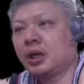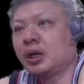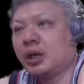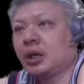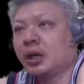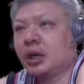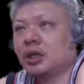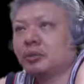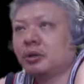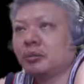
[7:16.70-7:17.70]
There's many
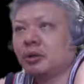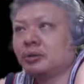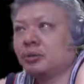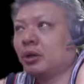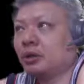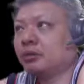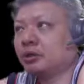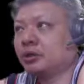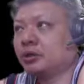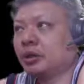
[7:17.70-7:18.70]
possible options. Now it
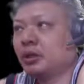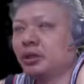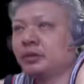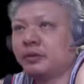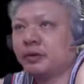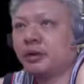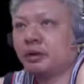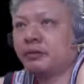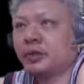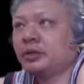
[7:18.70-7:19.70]
is very obvious
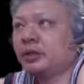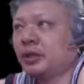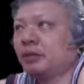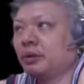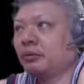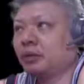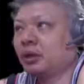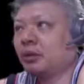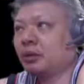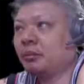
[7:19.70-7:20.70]
that red would now
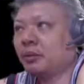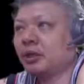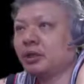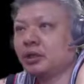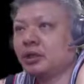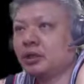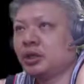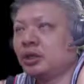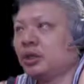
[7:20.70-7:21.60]
command the initiative.